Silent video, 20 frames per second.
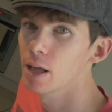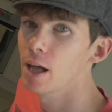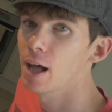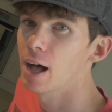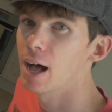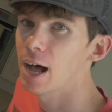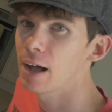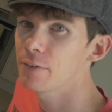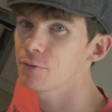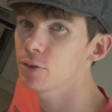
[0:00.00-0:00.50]

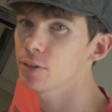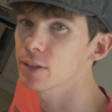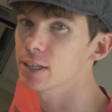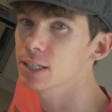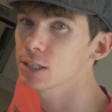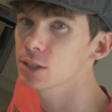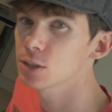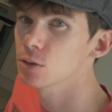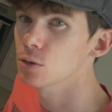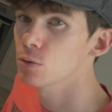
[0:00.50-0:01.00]
After
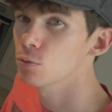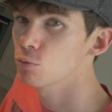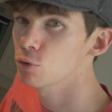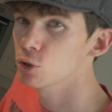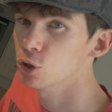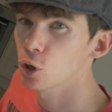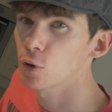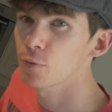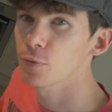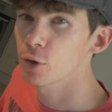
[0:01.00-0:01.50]
this,
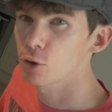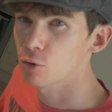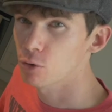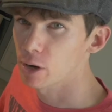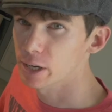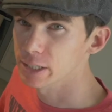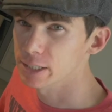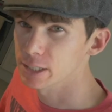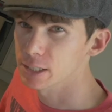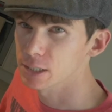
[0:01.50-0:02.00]
resolve the
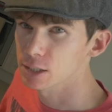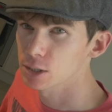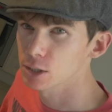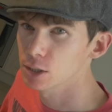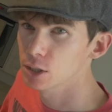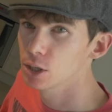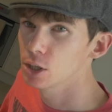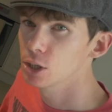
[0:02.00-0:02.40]
crisis.